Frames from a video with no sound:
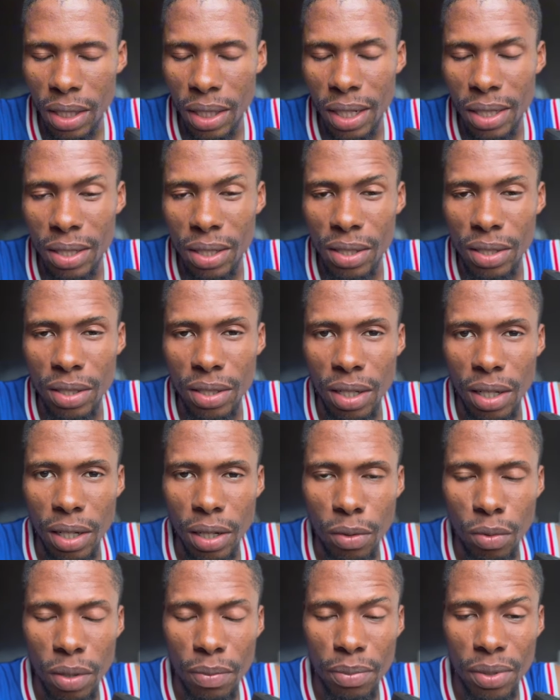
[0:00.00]
They actually
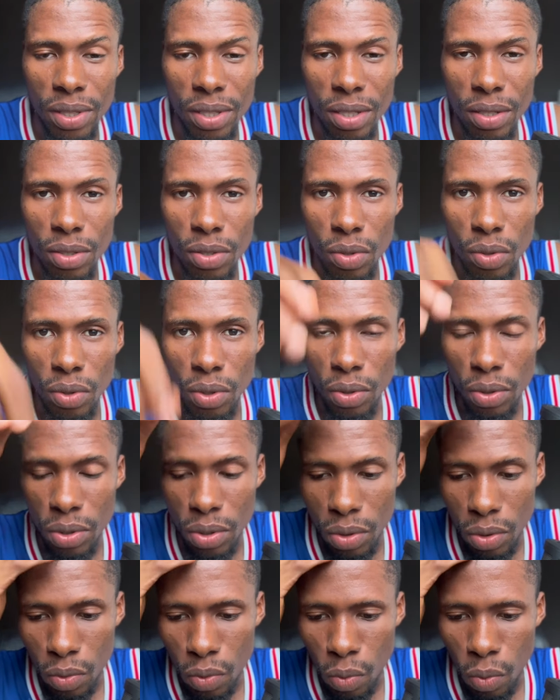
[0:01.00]
were beating
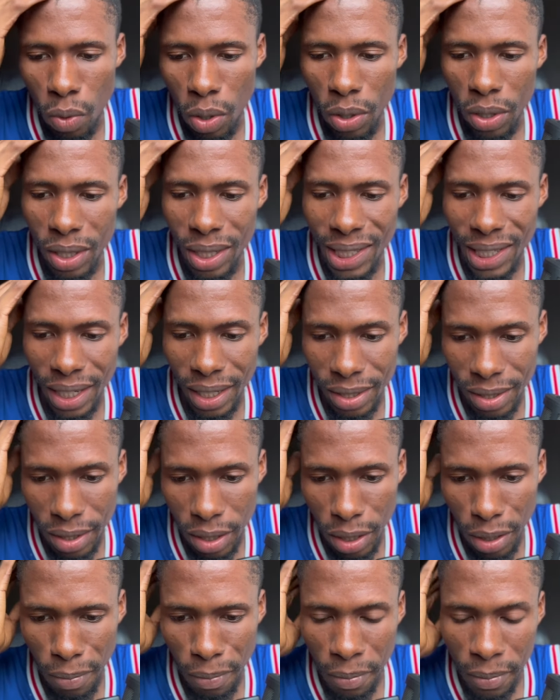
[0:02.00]
2-1 in that
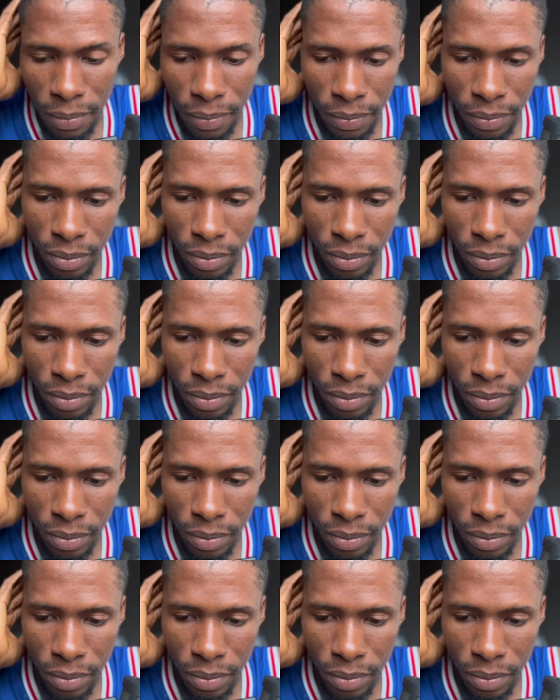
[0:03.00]
game.